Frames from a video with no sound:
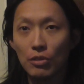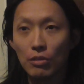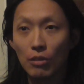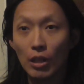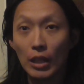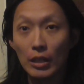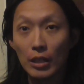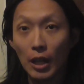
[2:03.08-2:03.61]
you,
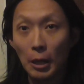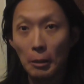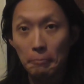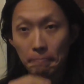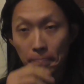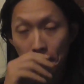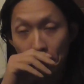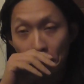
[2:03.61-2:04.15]
right?
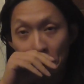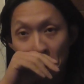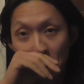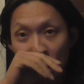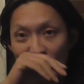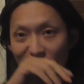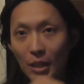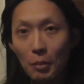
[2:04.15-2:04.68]

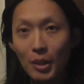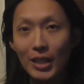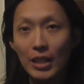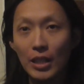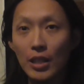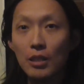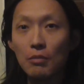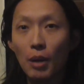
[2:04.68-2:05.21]
But
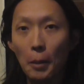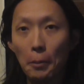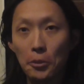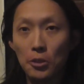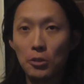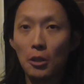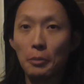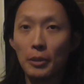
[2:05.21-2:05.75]
it is my
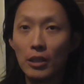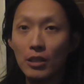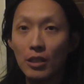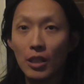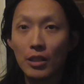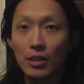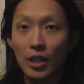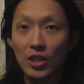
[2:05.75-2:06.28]
personal
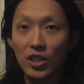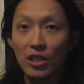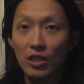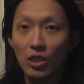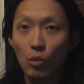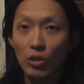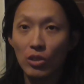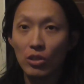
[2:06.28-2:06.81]
opinion that Chen
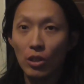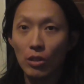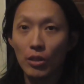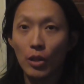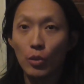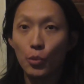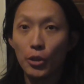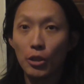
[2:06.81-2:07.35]
Xin was
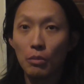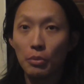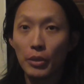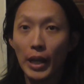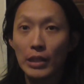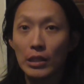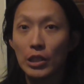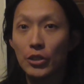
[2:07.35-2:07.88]
not a real
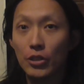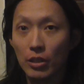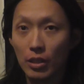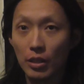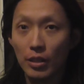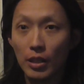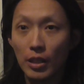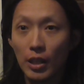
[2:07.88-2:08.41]

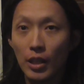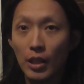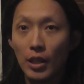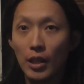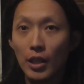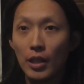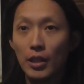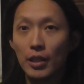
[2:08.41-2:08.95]
practitioner.
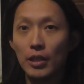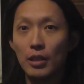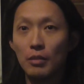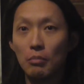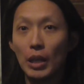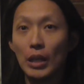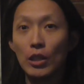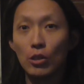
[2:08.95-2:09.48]
He
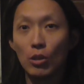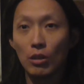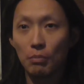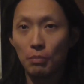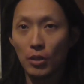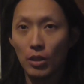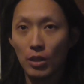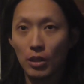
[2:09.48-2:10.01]
merely wrote a
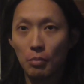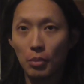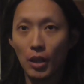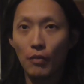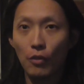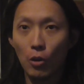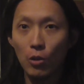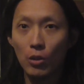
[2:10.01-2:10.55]
book. But
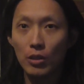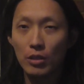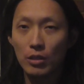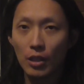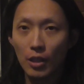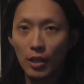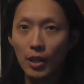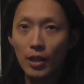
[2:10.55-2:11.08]
of
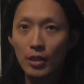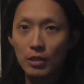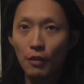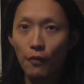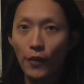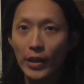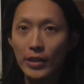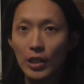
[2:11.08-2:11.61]
course,
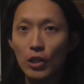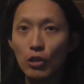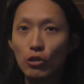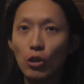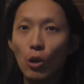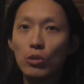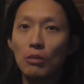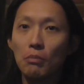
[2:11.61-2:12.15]
the fact that he
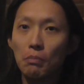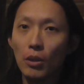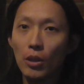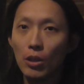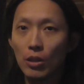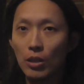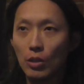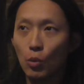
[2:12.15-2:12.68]
wrote a
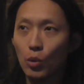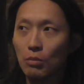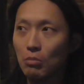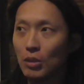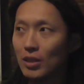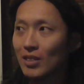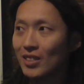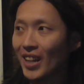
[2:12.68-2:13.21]
book would
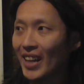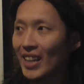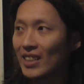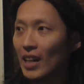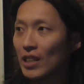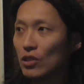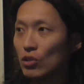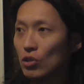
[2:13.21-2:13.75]
mean that he
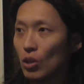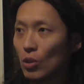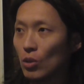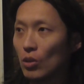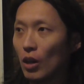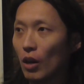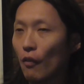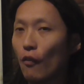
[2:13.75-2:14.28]
doesn't
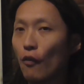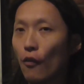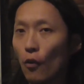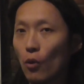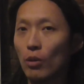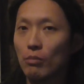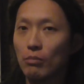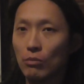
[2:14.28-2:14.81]
know a
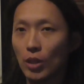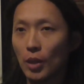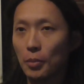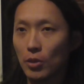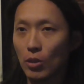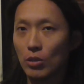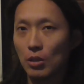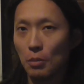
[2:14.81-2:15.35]
form, right?
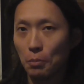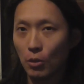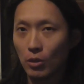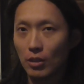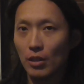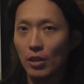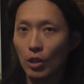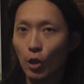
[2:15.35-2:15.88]
Because the
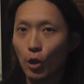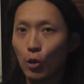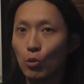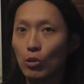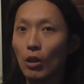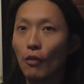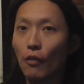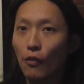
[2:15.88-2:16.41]
book did
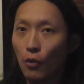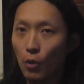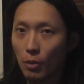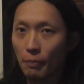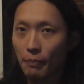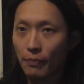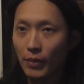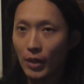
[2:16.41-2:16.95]
include a
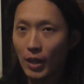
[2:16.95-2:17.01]
form.